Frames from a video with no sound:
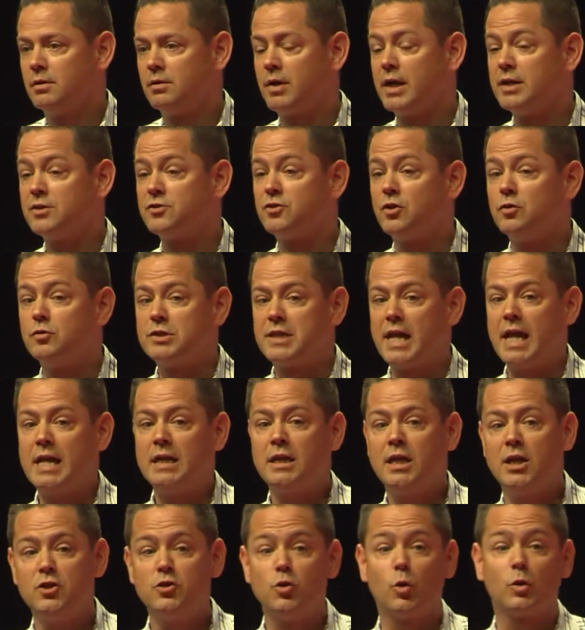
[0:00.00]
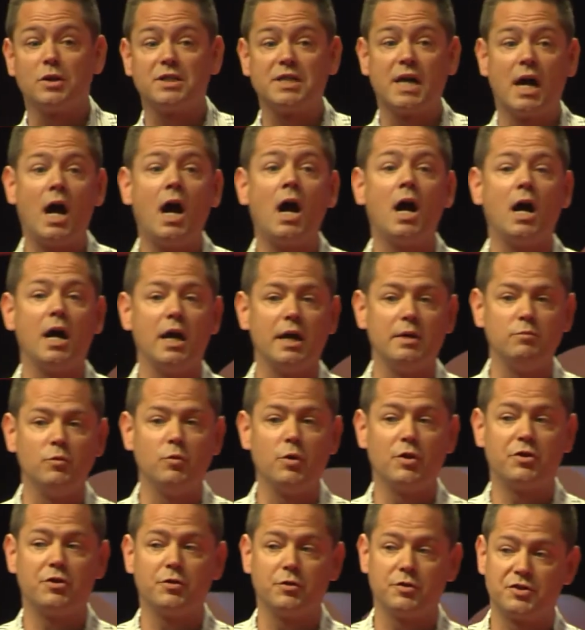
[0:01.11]
right? So taking your time
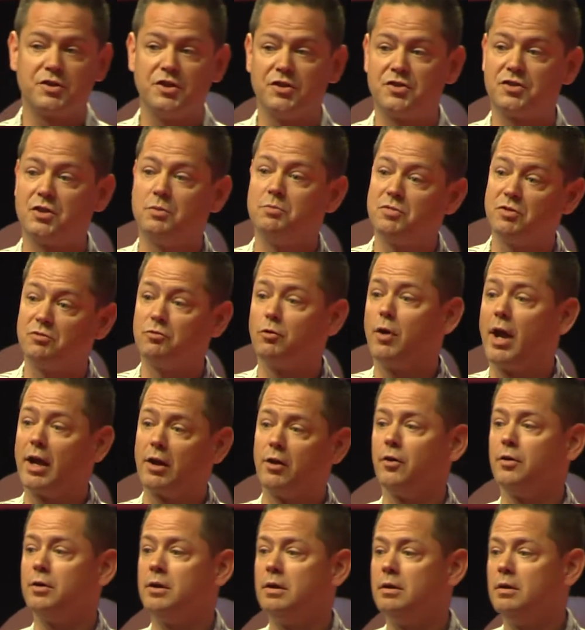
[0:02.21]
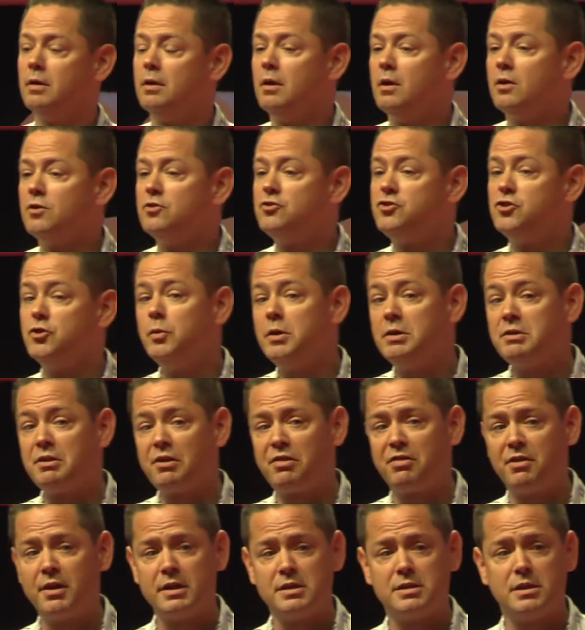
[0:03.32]
with your systems of record, doing the
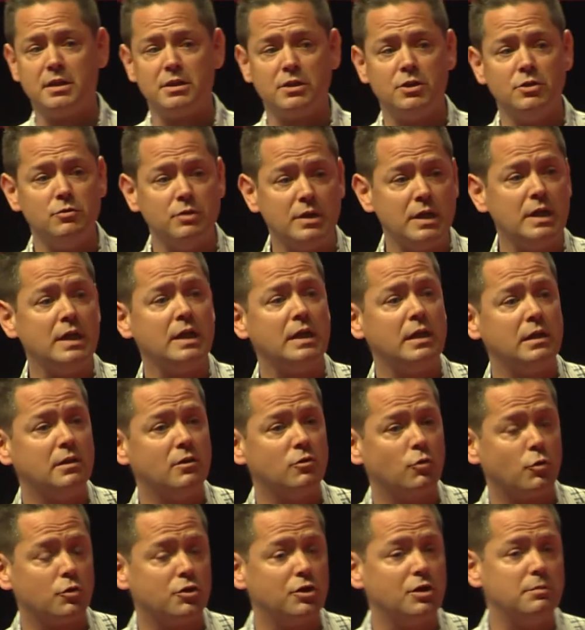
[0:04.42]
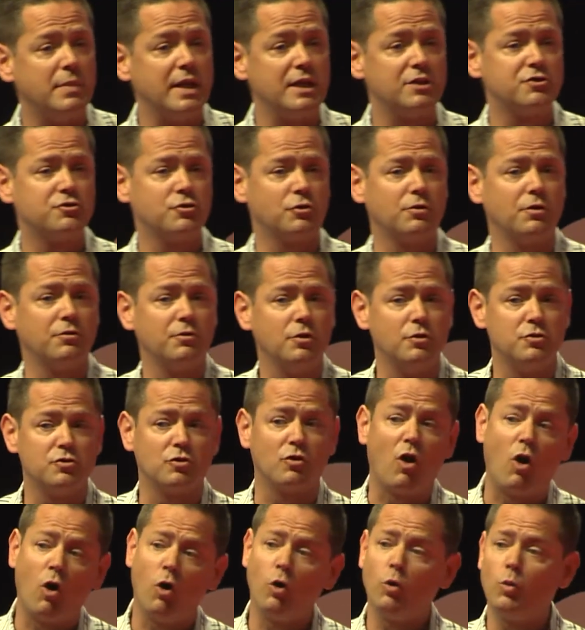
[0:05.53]
things that you need in order to make sure that those
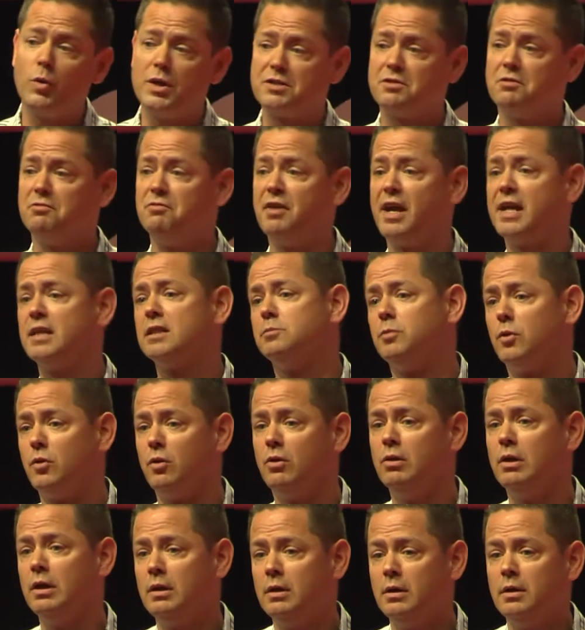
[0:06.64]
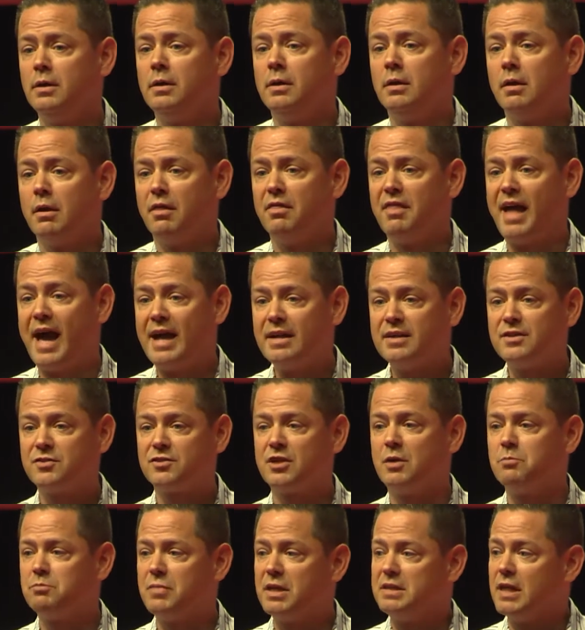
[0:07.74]
are always available, that is
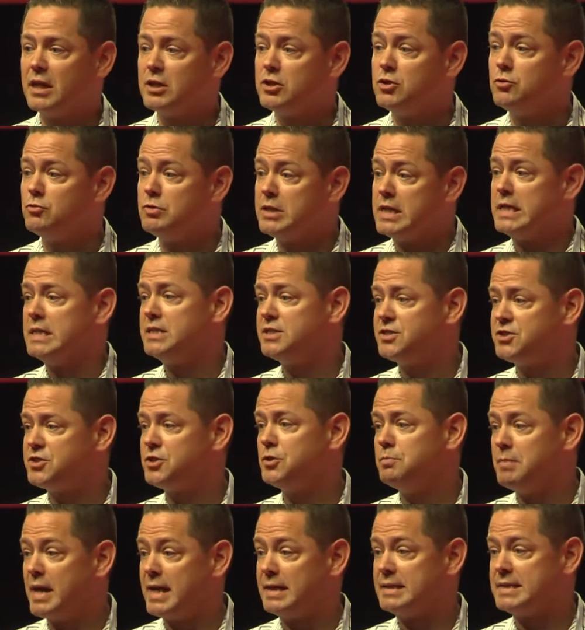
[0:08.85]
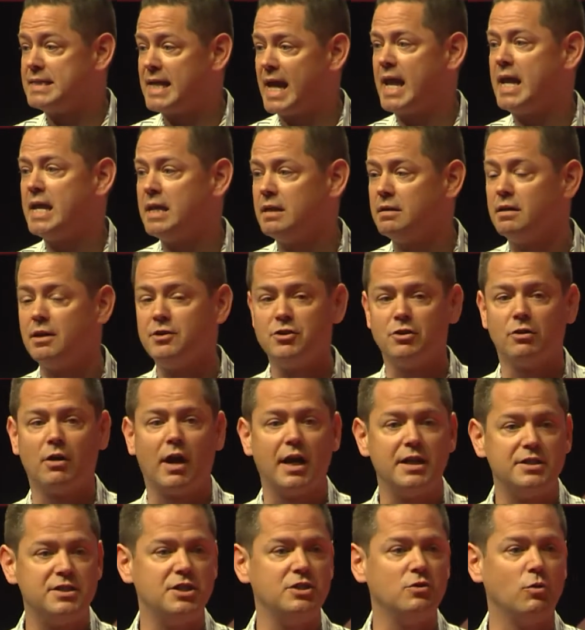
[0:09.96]
something that you need to maintain in your
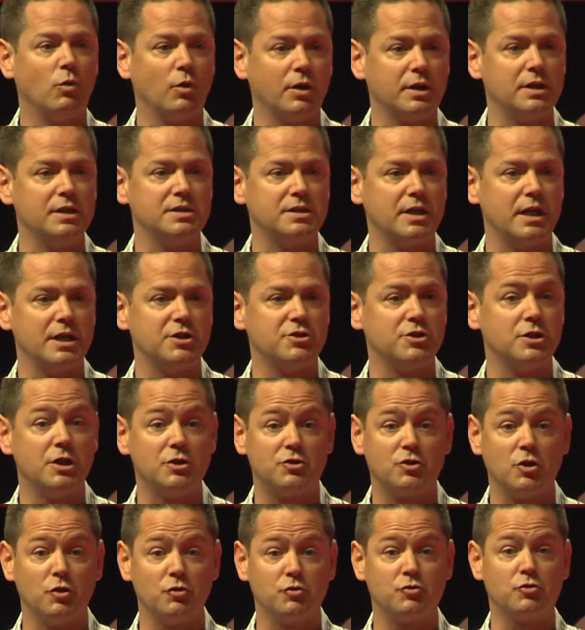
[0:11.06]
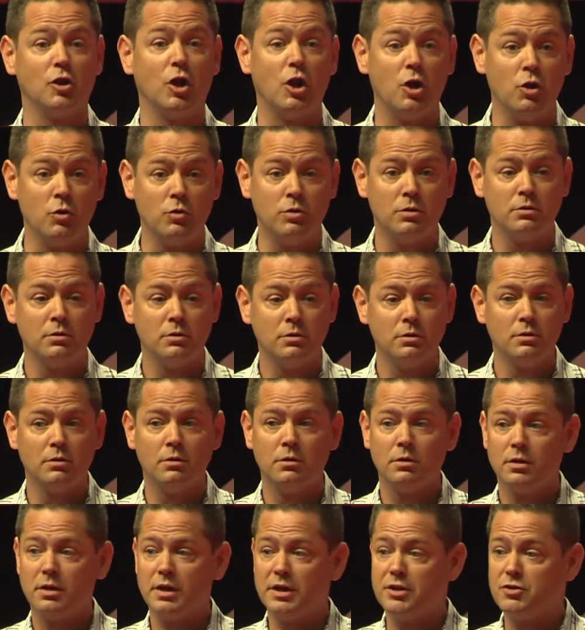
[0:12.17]
IT organization. And so slow
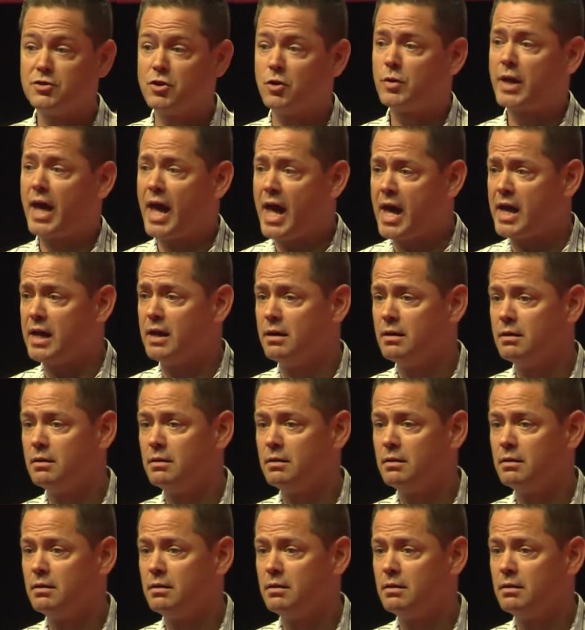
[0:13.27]
is okay.